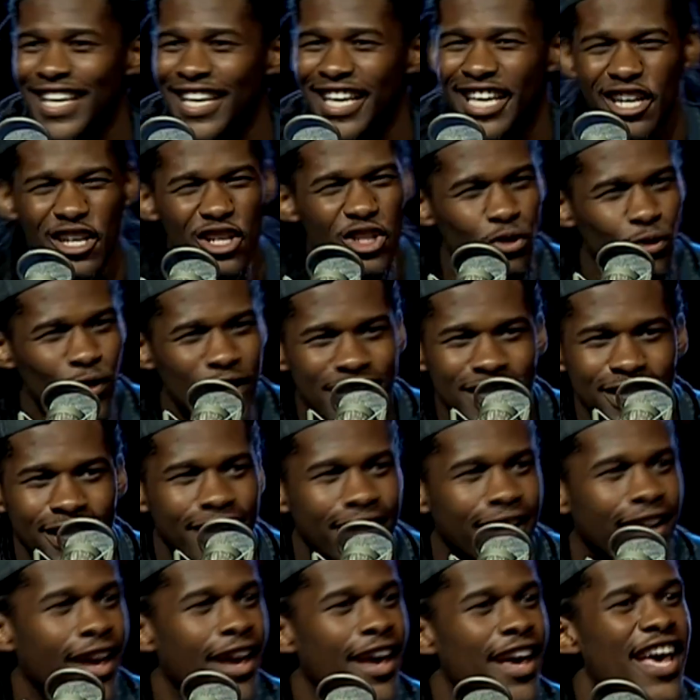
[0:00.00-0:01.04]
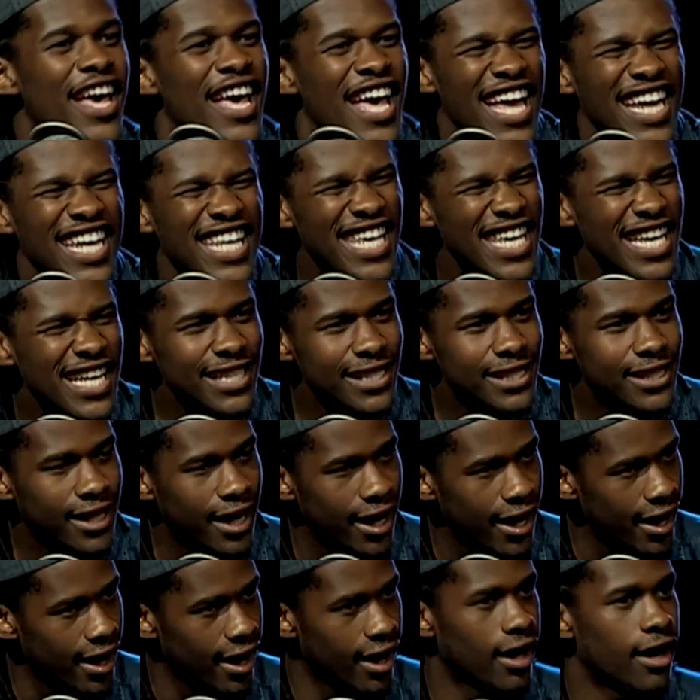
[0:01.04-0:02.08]
He is risen, and he is
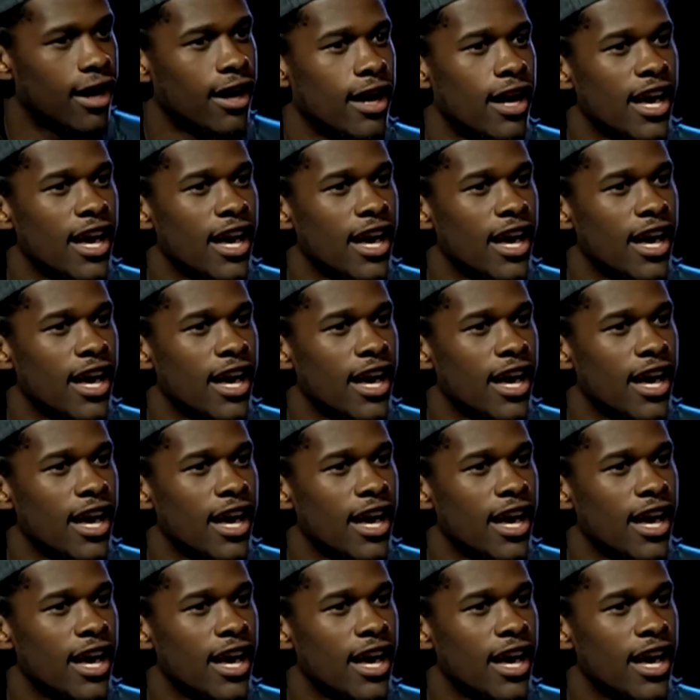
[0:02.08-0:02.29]
king.